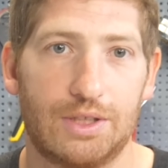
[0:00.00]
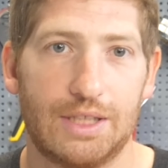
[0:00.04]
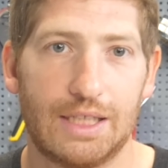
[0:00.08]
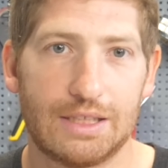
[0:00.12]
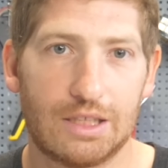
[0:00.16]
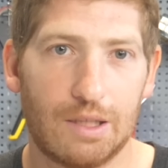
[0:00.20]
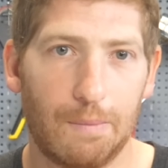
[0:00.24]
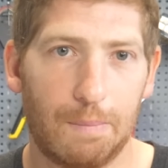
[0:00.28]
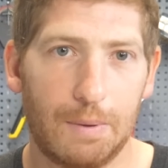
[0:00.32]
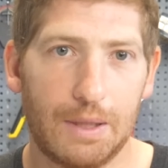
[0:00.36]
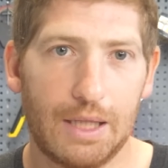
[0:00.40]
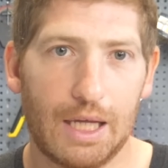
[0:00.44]
And
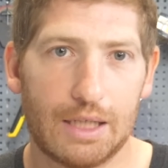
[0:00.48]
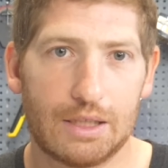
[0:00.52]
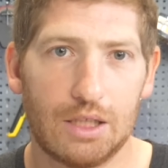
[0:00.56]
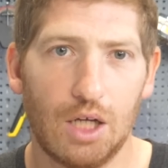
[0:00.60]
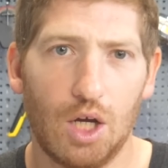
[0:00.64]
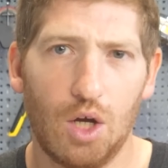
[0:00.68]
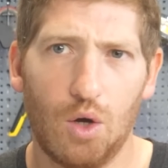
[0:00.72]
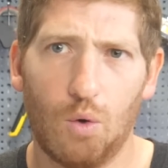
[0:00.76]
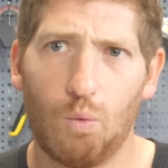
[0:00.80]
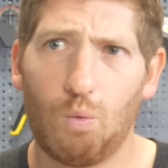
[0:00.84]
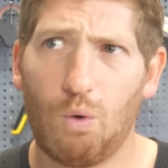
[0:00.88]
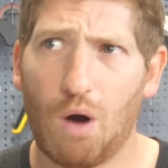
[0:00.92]
that's something that
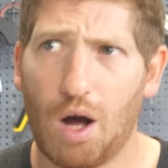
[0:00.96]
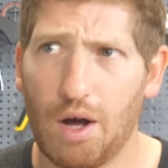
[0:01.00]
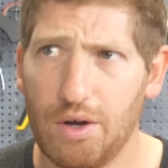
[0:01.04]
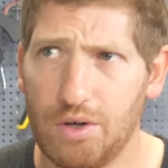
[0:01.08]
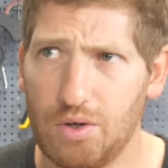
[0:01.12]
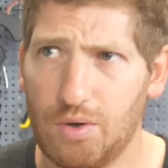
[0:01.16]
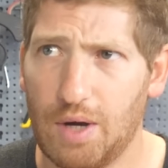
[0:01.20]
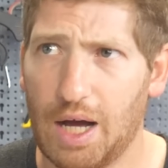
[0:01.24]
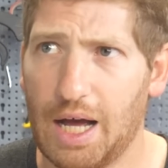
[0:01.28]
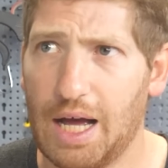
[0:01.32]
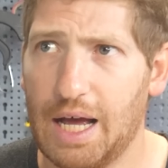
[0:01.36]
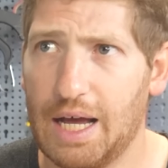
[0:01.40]

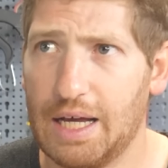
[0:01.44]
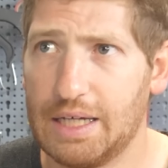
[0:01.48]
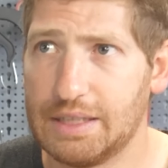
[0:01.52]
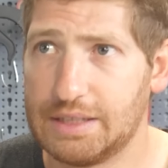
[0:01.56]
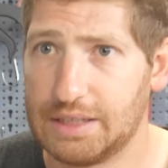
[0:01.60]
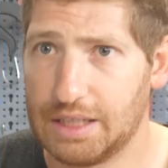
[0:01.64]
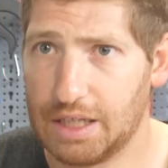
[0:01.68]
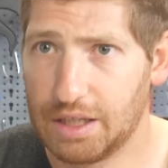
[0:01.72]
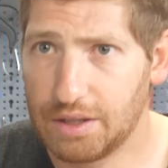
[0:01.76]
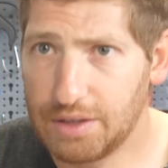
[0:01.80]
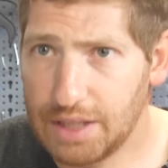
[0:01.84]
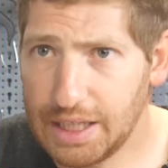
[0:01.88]
Wahoo has
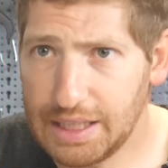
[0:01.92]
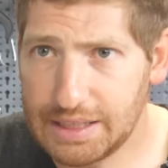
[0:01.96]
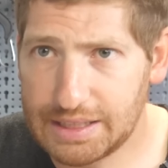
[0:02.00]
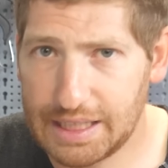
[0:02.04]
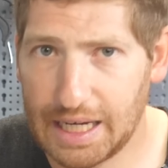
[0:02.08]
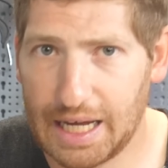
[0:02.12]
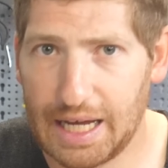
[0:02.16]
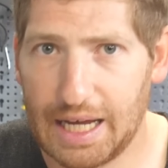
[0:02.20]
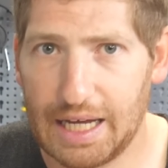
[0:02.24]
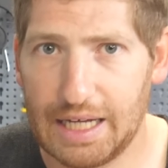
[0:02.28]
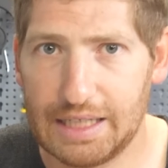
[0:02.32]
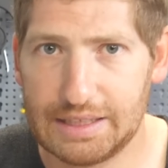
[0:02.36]
and Elite
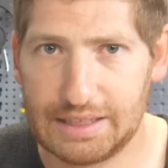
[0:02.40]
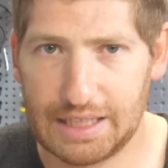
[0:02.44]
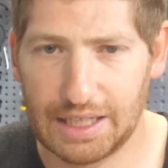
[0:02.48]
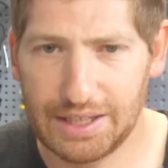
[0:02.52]
has.